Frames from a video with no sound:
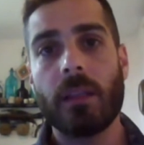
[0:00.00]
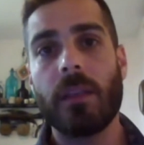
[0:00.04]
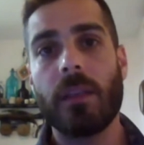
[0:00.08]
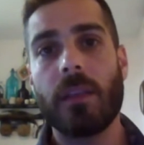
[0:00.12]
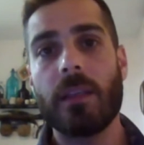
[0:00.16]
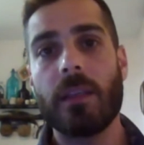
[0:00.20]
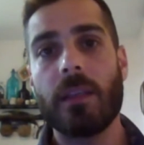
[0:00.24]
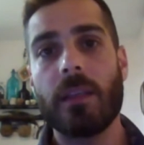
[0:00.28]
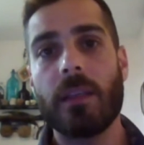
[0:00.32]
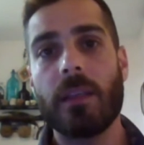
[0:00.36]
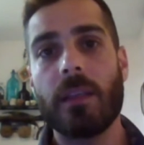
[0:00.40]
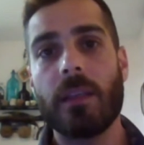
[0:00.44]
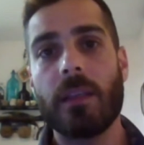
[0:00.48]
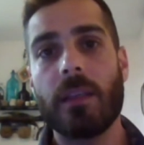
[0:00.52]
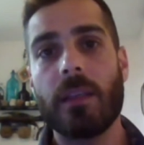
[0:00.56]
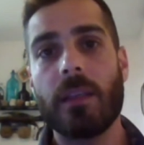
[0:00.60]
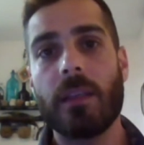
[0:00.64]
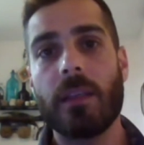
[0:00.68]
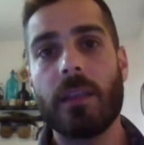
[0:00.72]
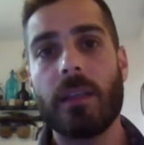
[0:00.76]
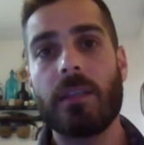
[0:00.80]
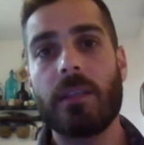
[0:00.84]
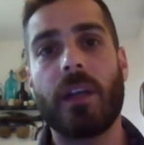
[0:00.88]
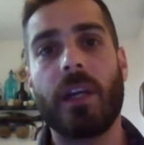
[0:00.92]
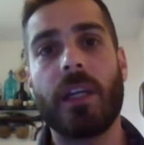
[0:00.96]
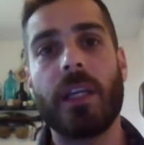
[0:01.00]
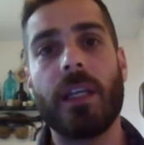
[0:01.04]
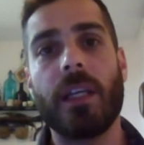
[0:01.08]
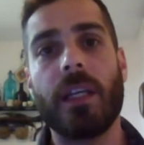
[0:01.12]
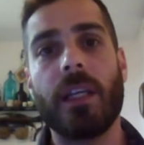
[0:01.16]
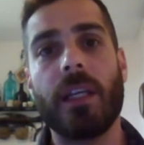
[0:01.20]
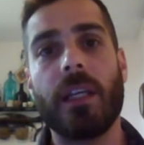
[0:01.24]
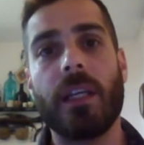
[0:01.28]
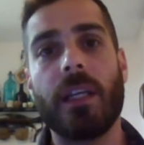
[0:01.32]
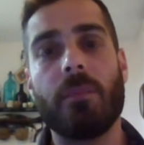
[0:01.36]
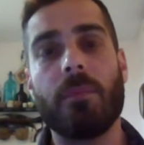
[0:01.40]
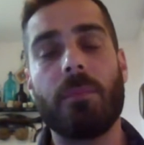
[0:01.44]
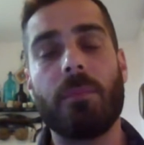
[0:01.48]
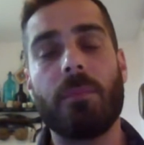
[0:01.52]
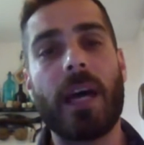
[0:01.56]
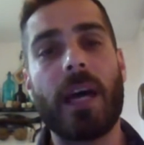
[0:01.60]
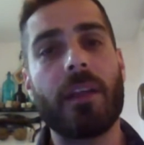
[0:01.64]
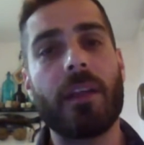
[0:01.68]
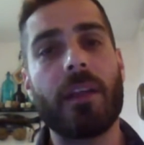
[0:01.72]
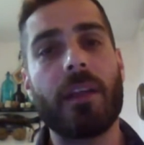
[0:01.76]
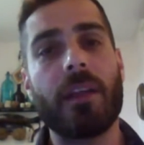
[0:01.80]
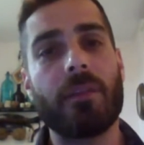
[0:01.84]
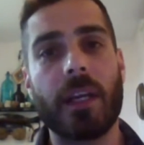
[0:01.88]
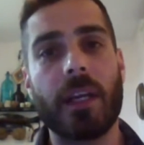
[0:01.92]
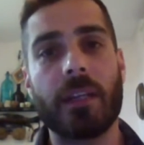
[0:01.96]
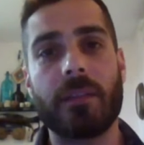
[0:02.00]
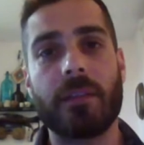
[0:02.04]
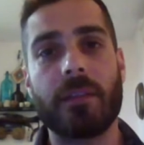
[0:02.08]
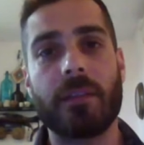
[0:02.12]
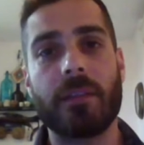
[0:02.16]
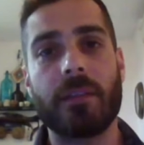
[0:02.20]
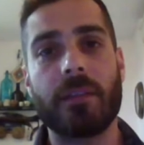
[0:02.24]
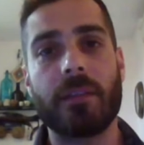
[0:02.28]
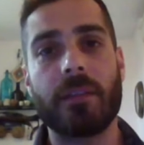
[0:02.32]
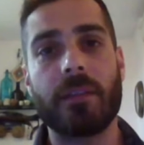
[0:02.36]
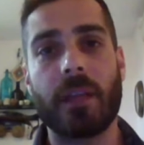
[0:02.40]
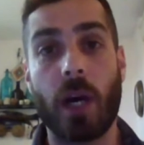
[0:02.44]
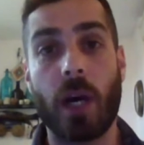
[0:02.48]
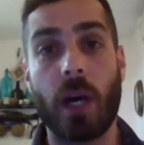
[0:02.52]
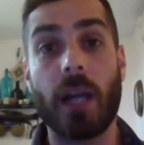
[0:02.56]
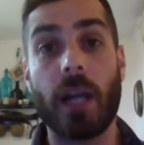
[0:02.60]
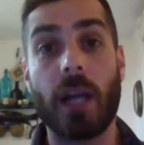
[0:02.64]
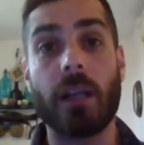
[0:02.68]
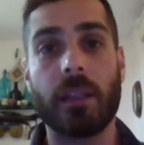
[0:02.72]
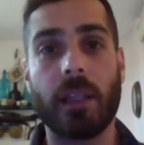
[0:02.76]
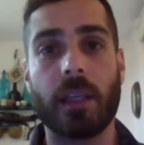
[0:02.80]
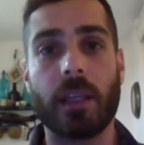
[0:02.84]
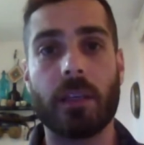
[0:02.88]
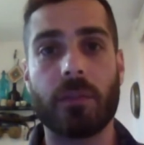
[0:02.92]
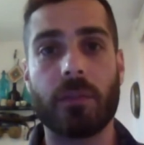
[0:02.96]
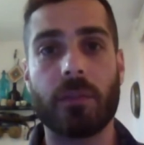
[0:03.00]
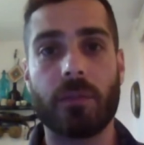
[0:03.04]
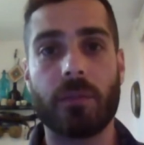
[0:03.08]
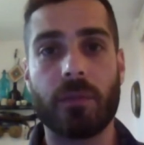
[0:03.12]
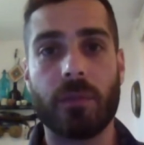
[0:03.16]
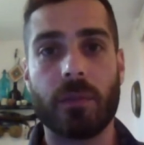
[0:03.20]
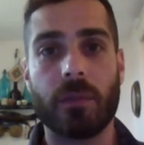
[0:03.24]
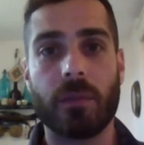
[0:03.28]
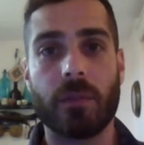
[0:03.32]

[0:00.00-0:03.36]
this has a very bad effect on wildlife.